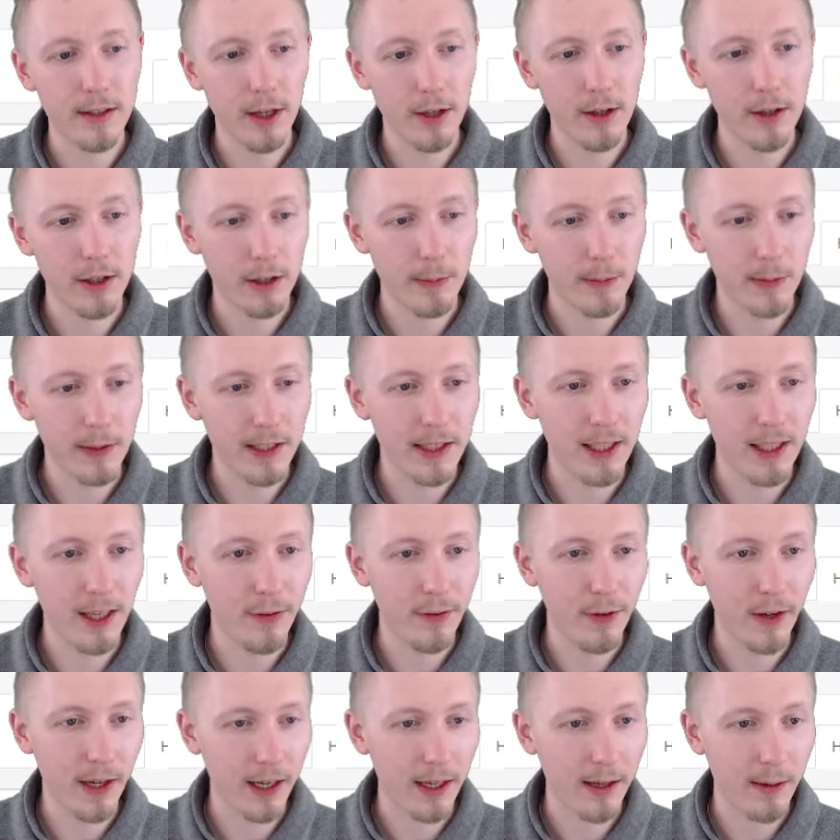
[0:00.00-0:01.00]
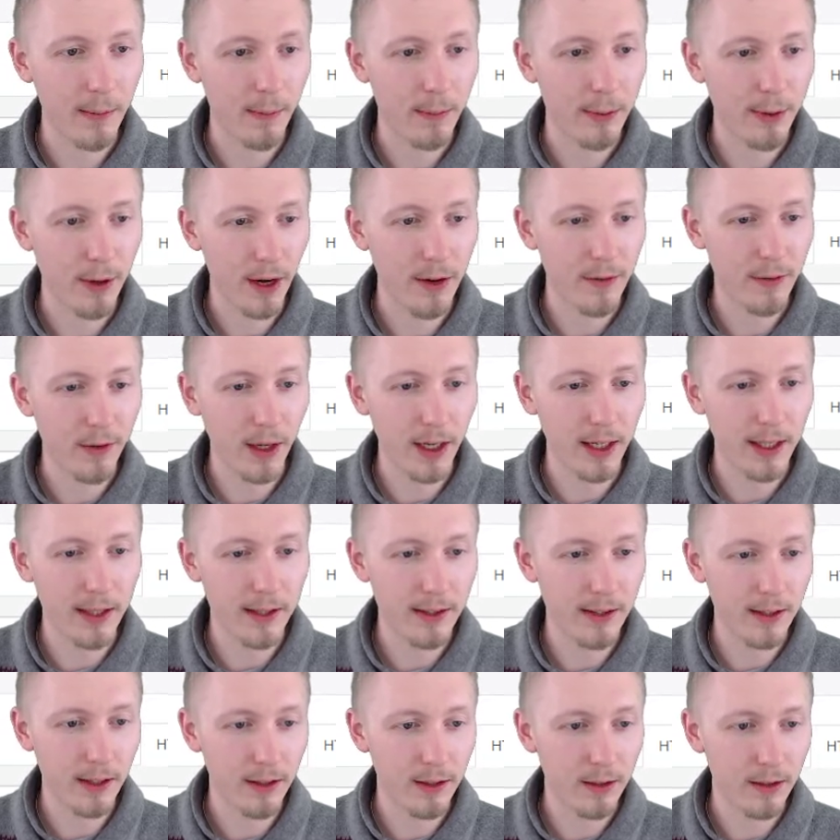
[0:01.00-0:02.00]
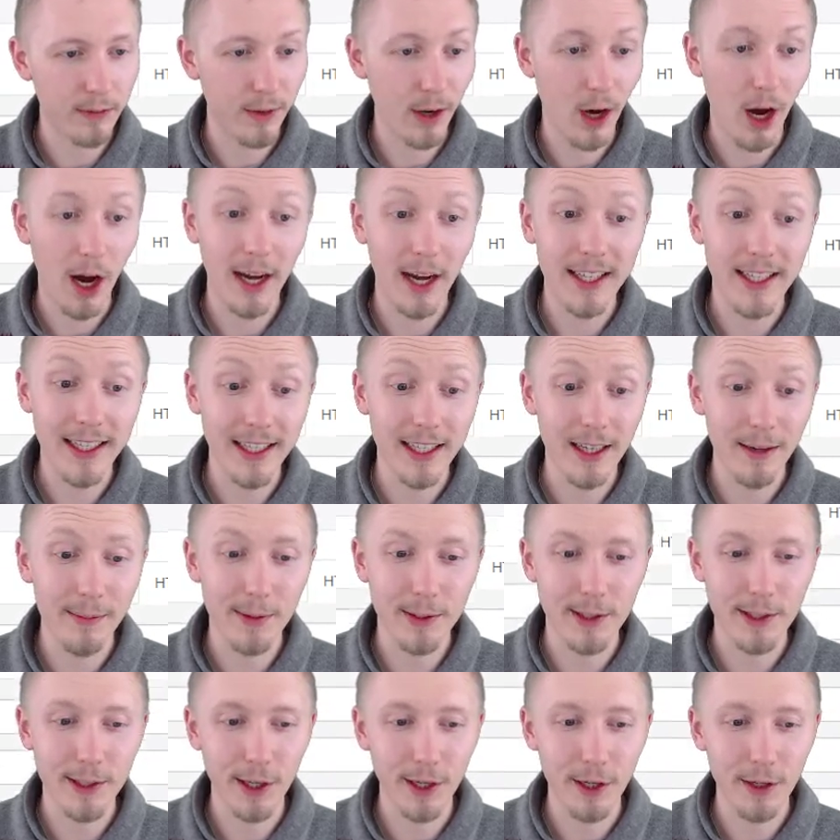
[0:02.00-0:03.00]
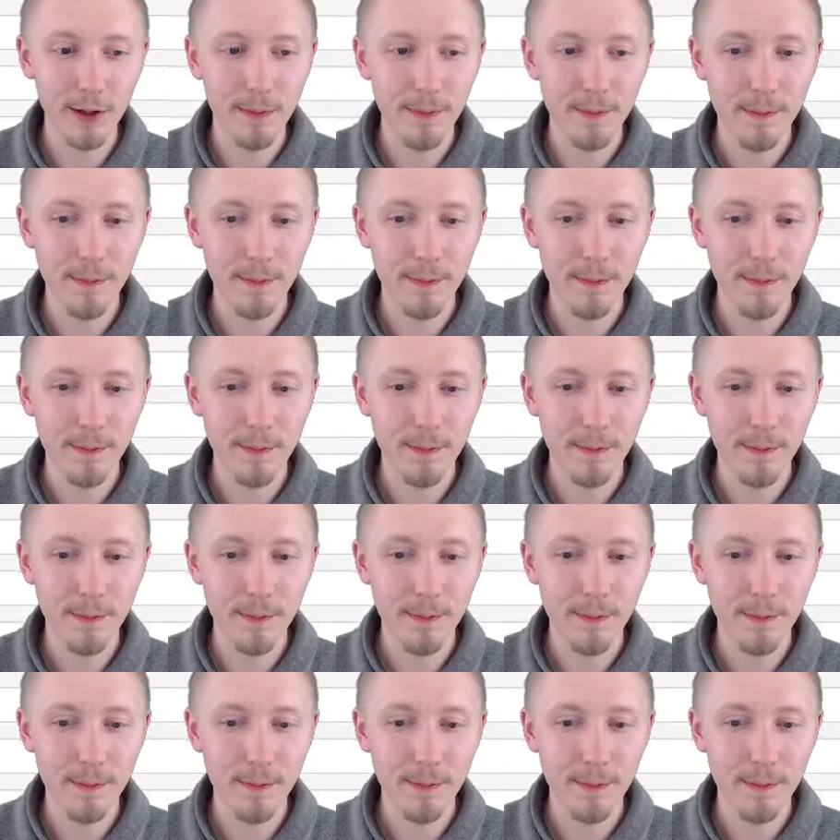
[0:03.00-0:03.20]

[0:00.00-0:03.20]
so the specific profile instance for ID number 2.